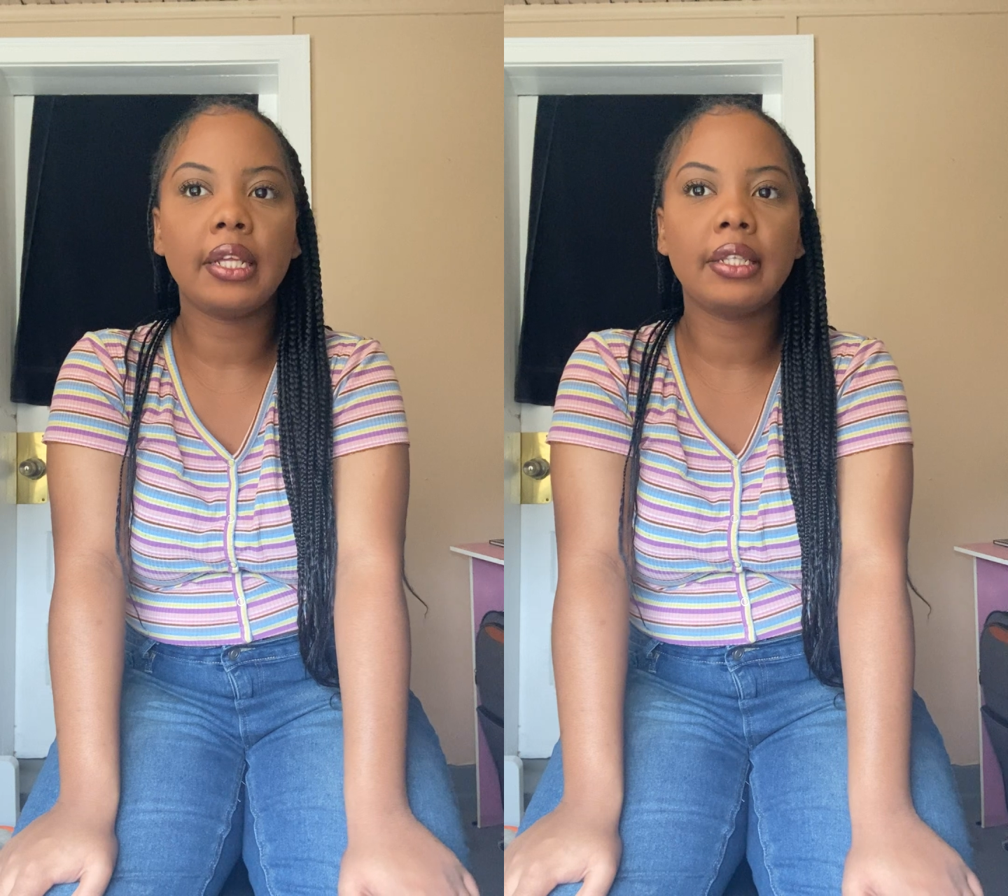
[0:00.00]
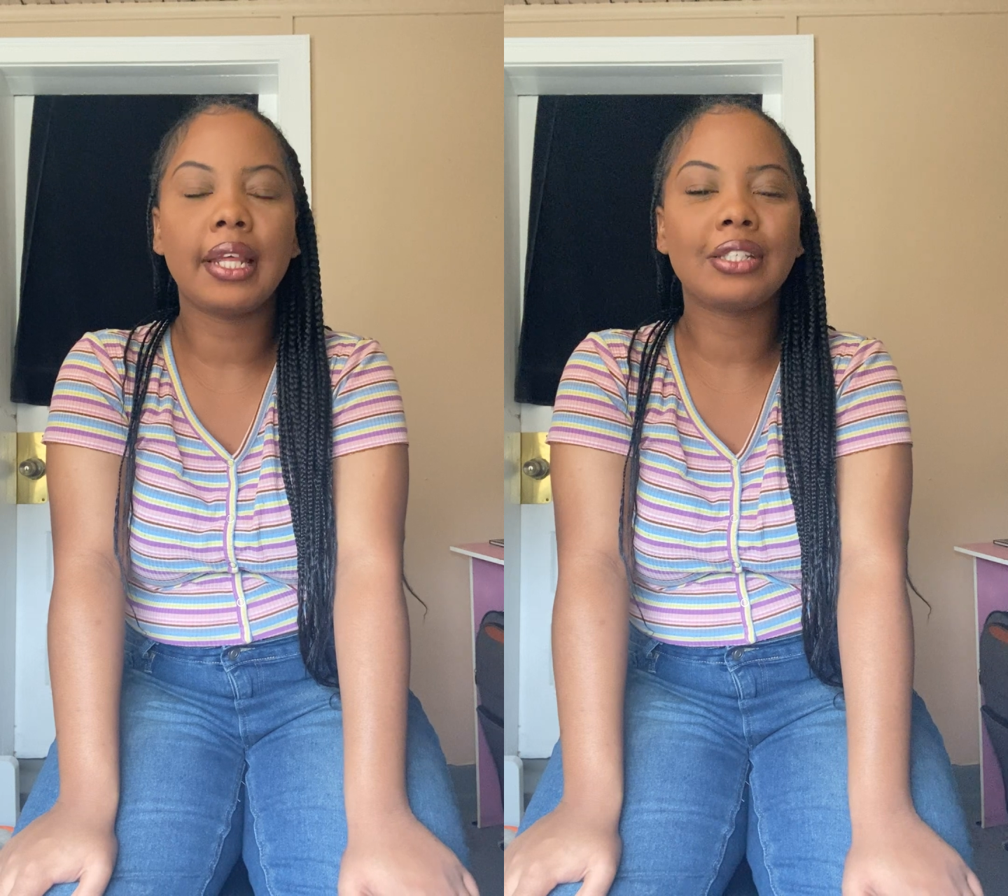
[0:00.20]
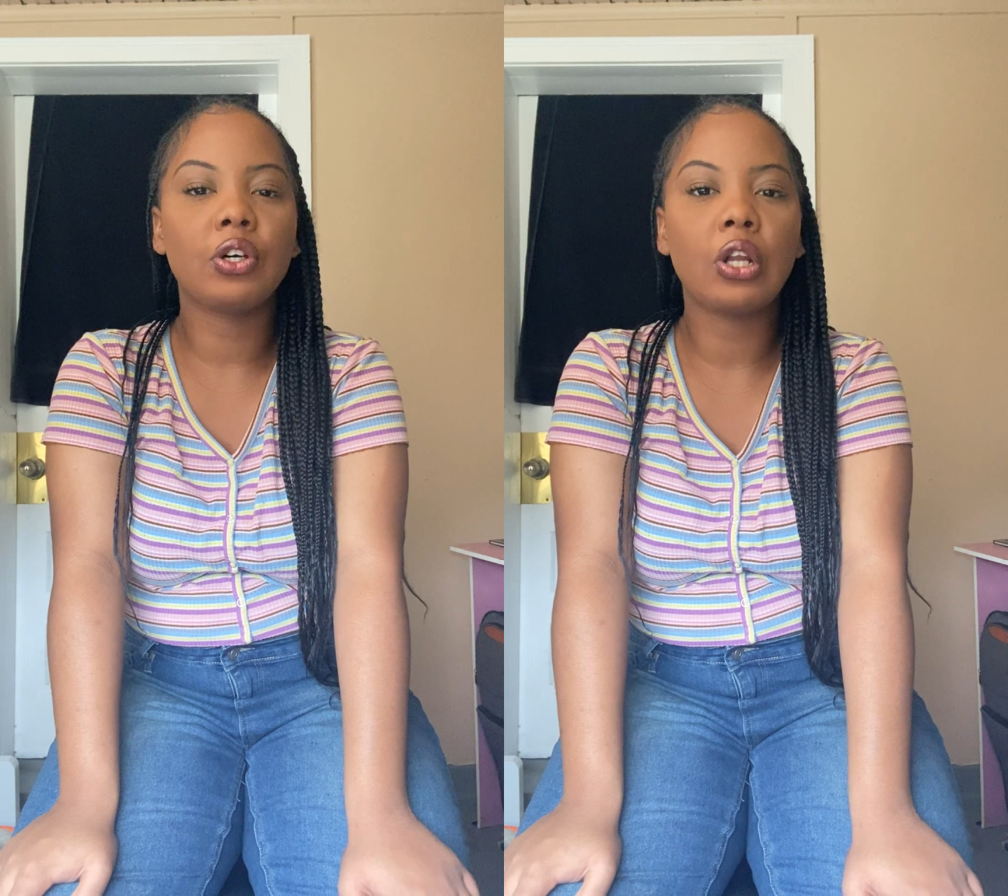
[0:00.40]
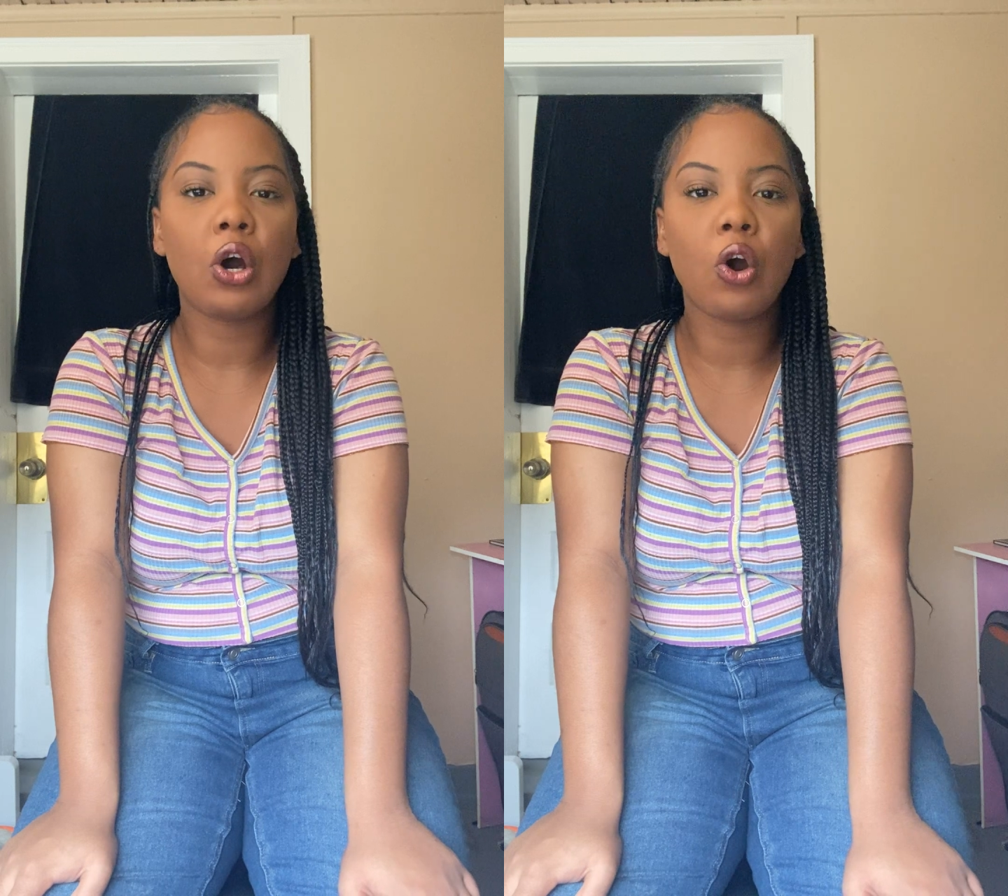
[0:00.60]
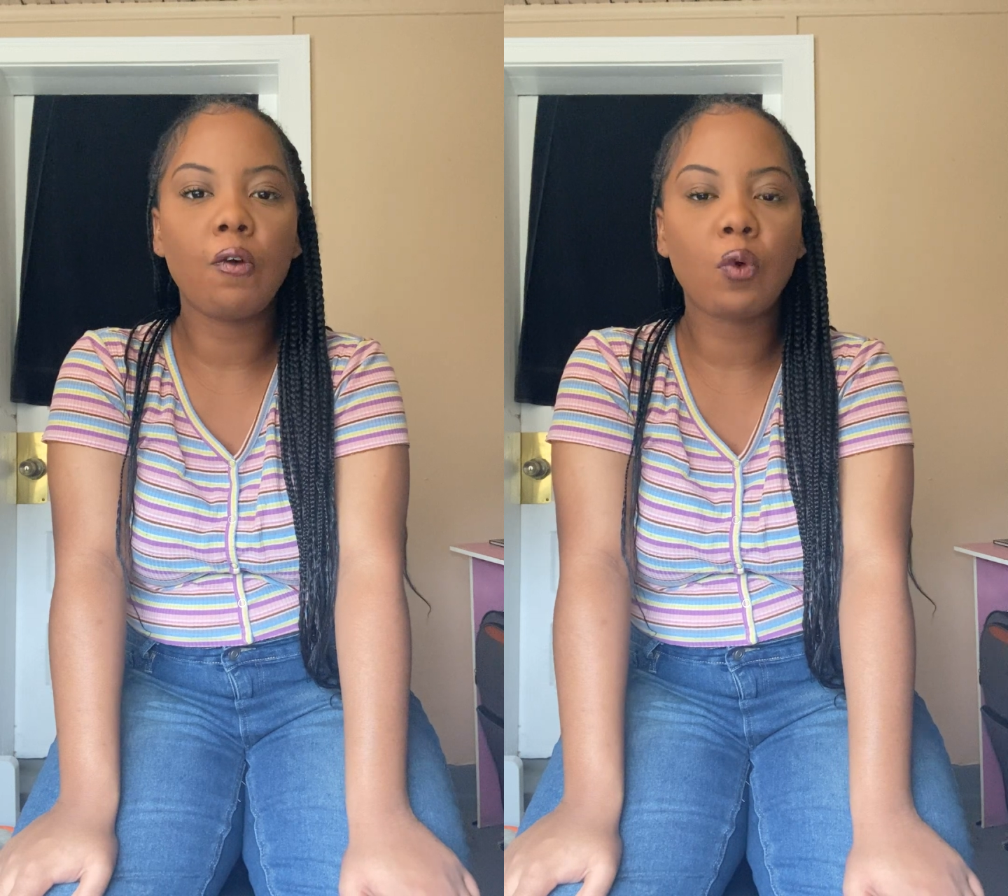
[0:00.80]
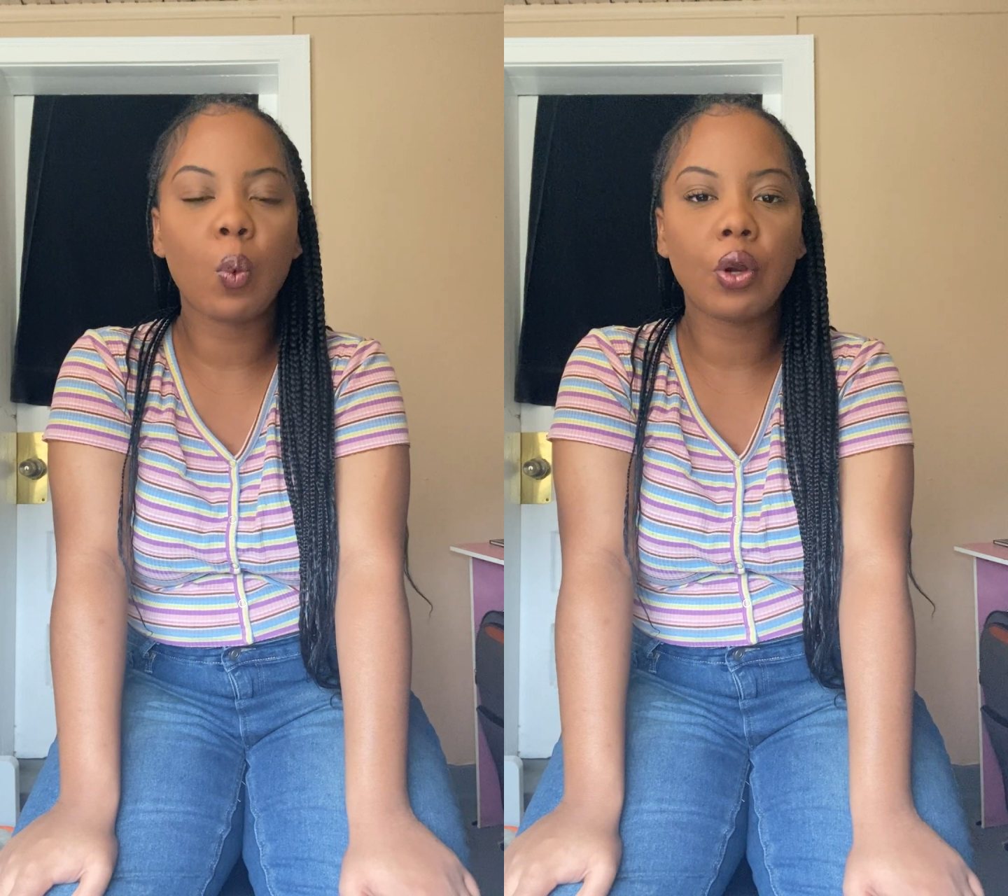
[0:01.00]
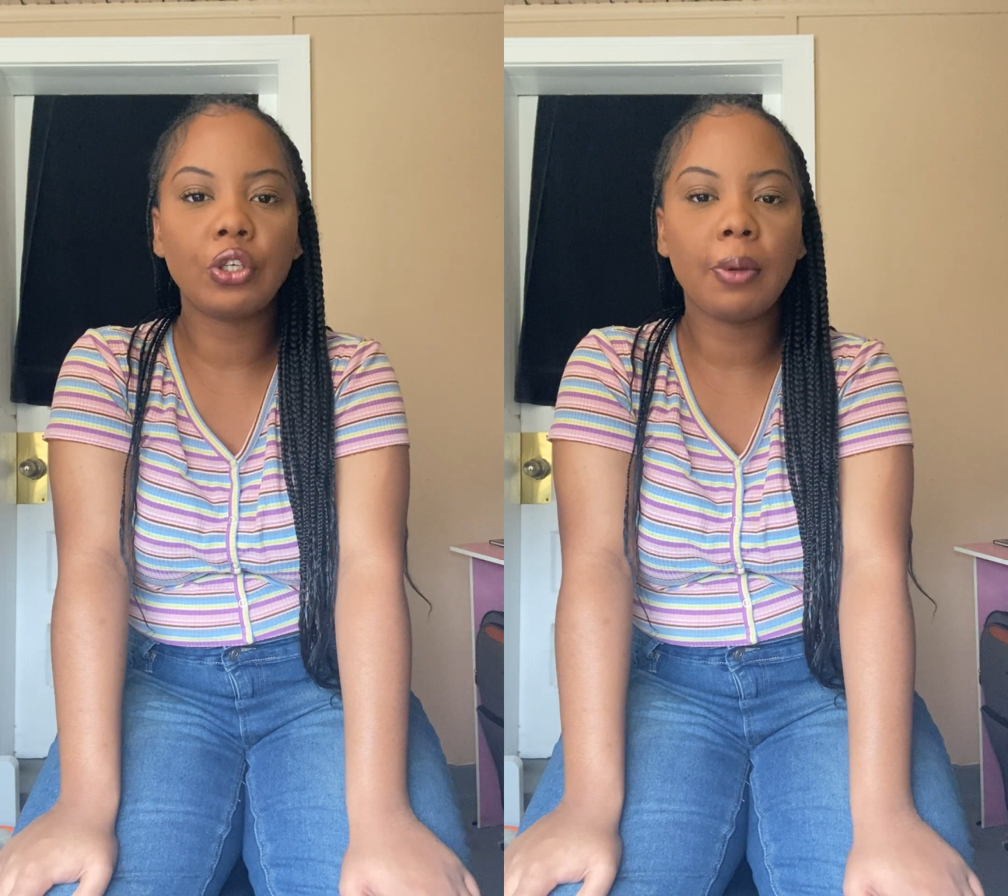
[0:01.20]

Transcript: to overwork